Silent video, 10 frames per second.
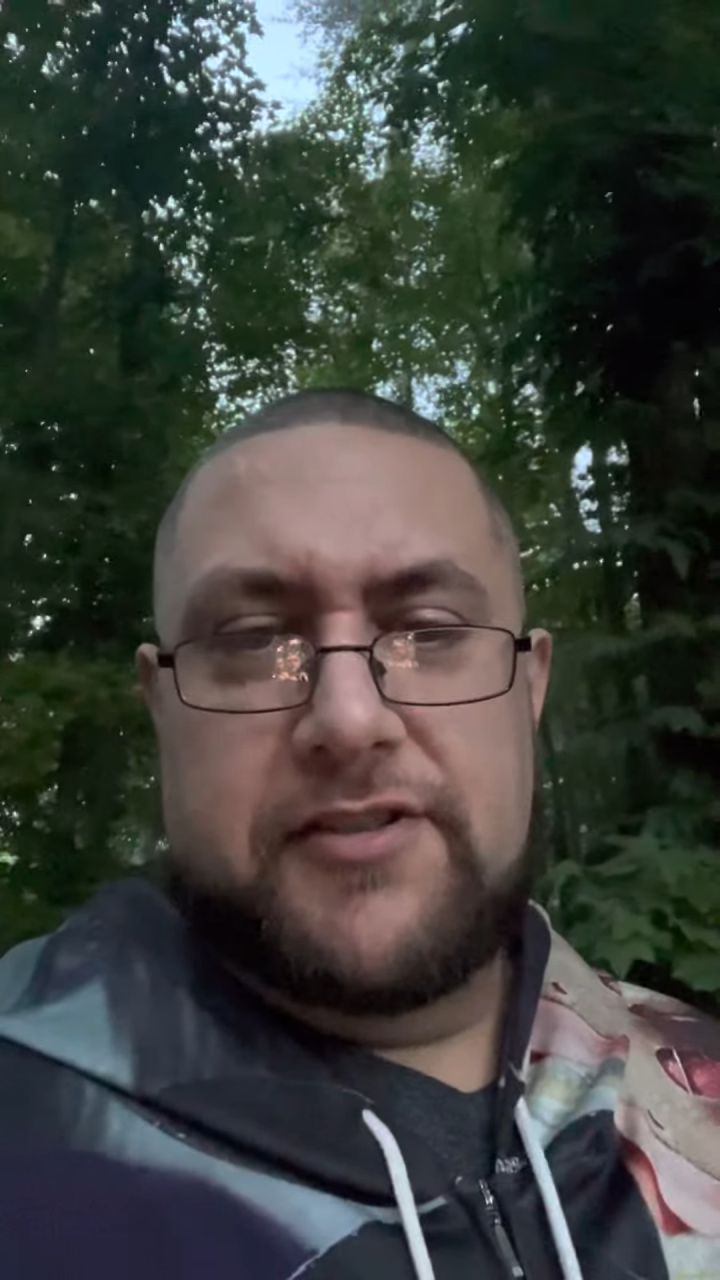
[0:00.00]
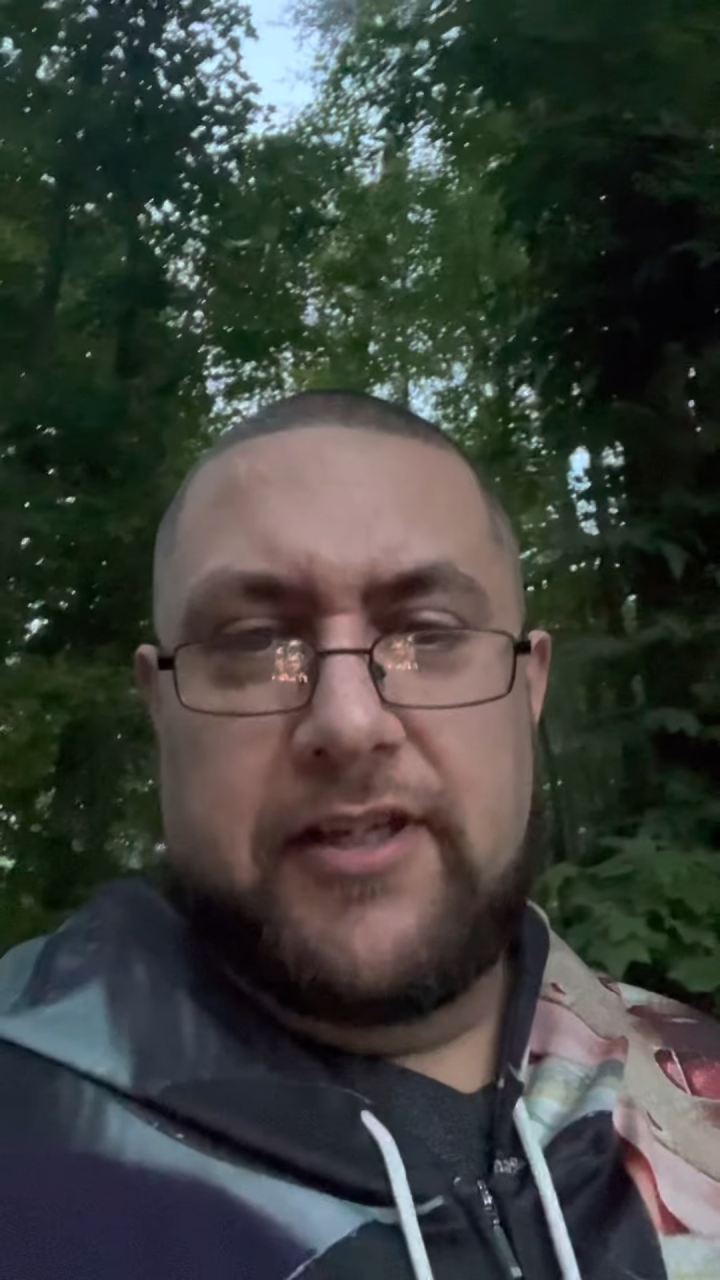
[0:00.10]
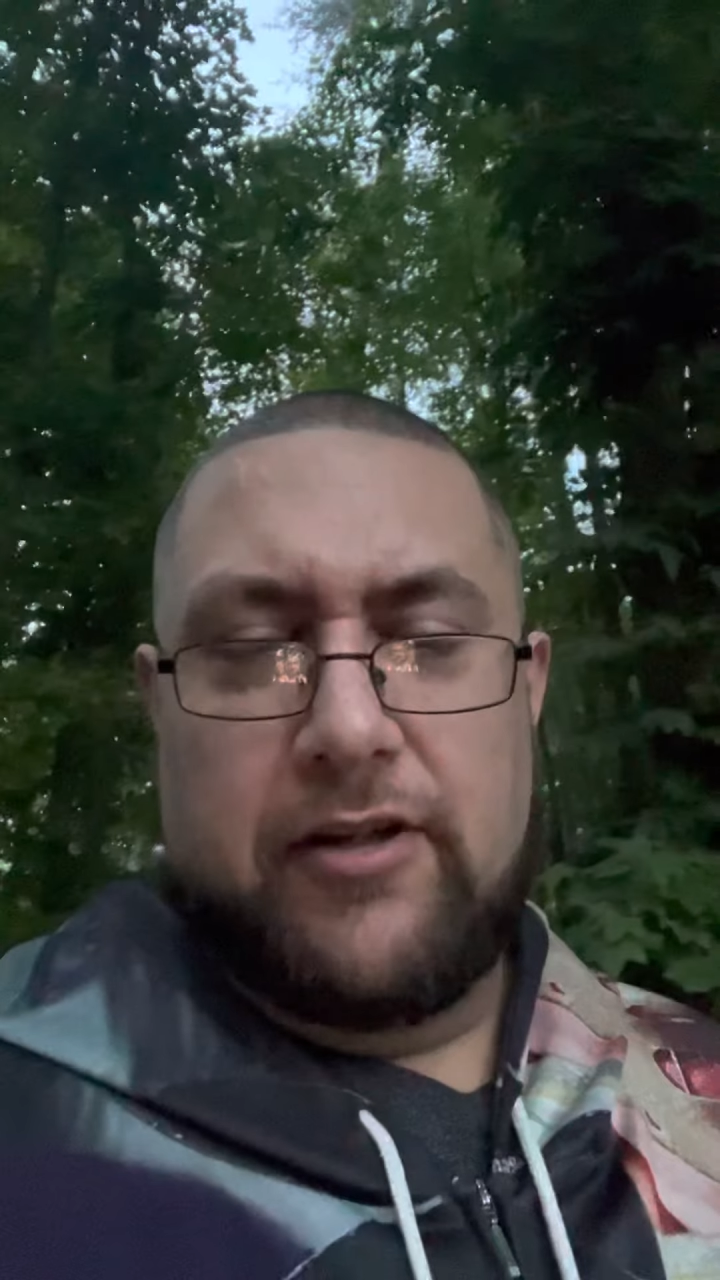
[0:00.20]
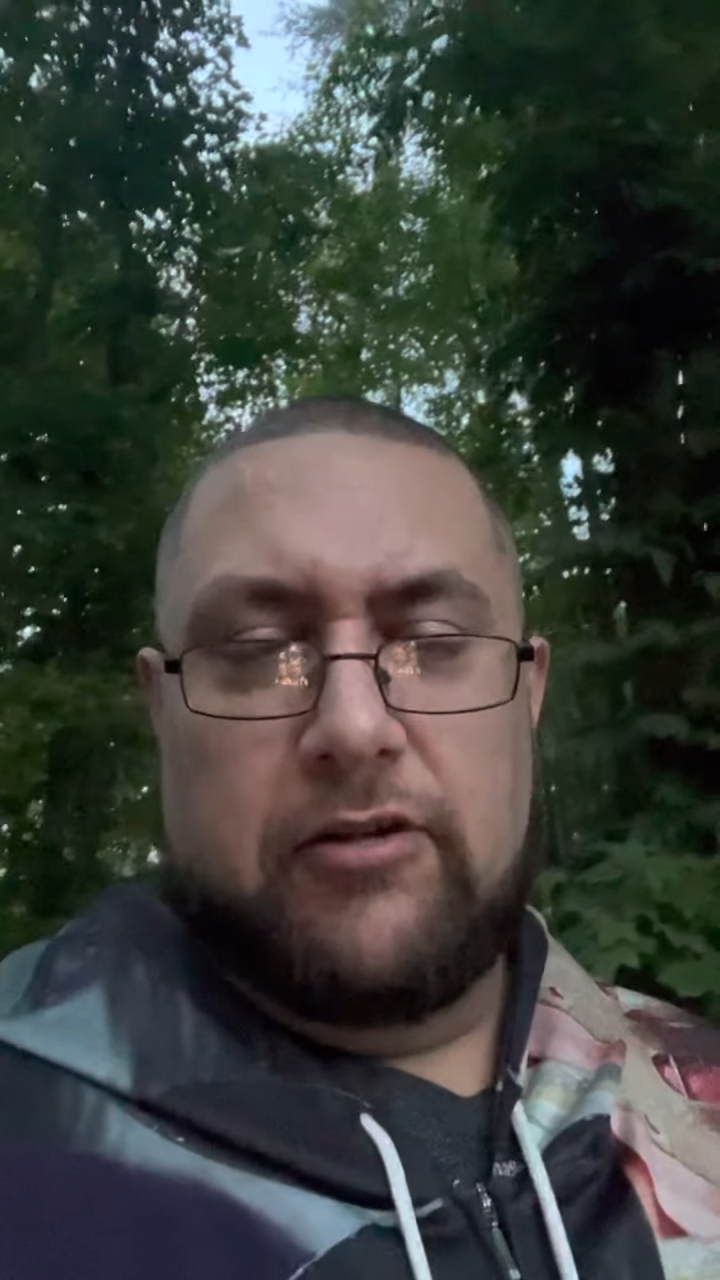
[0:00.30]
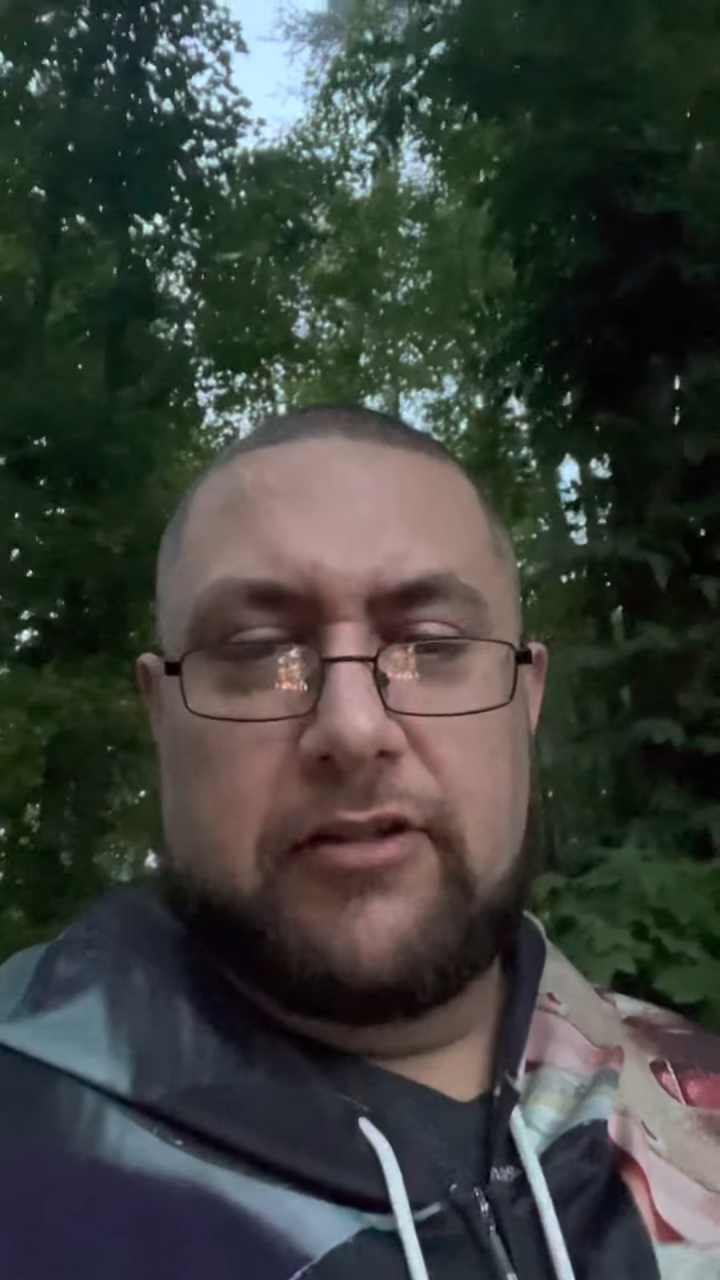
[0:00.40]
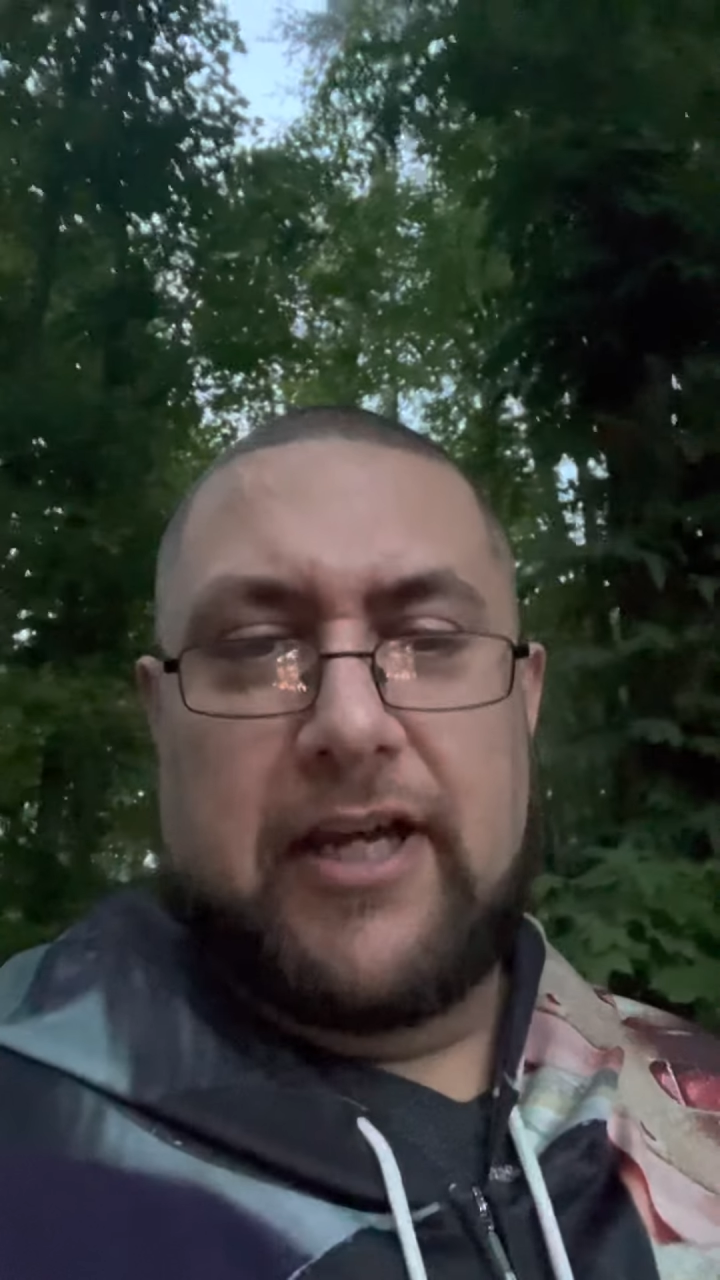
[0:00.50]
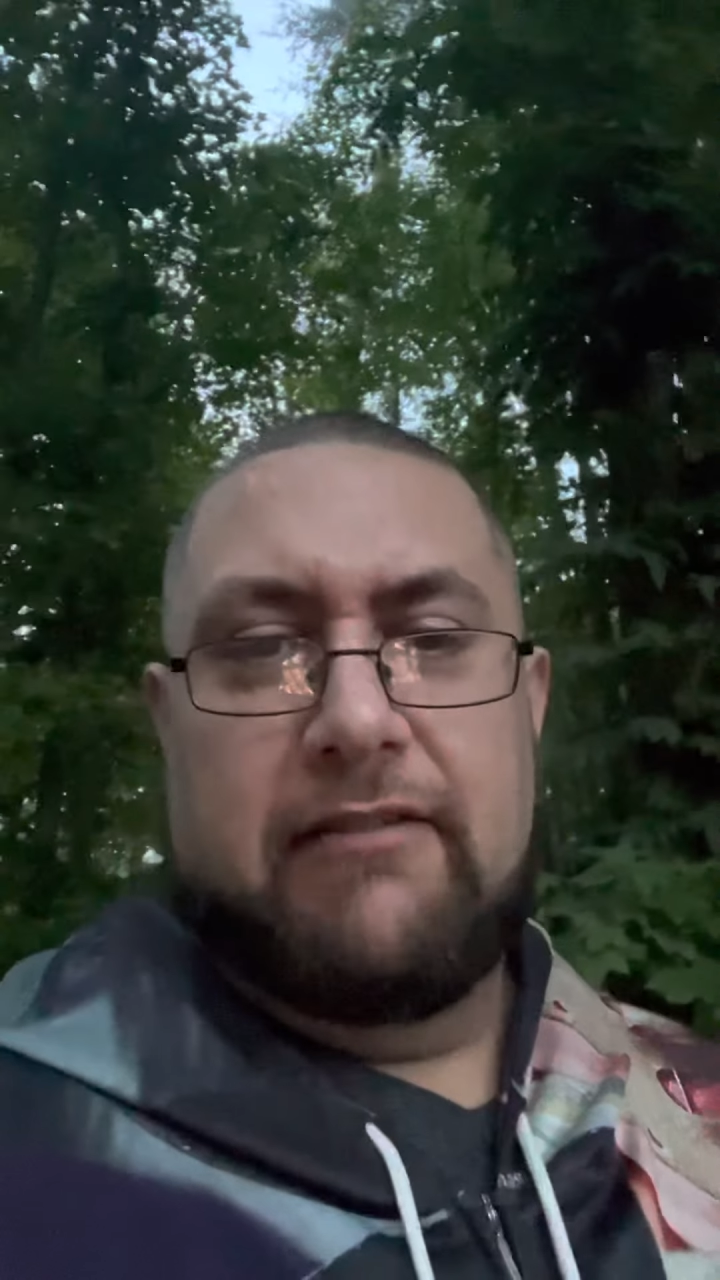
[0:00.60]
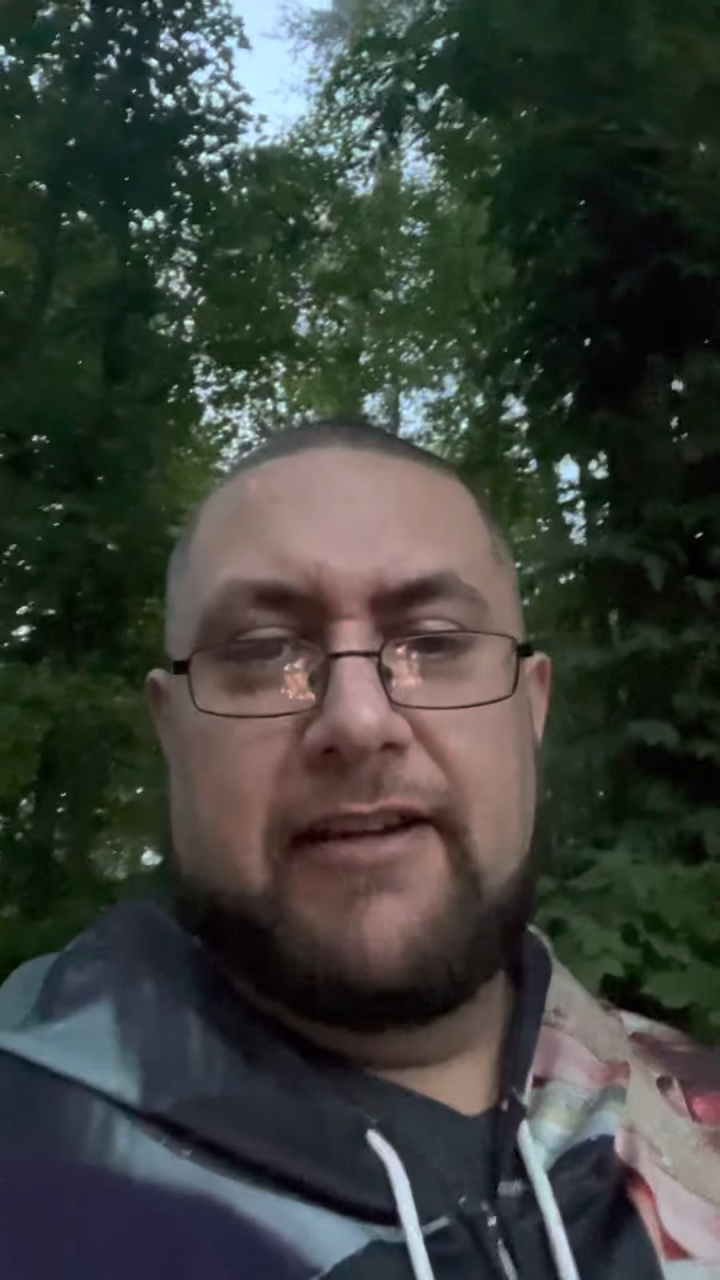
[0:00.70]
kind of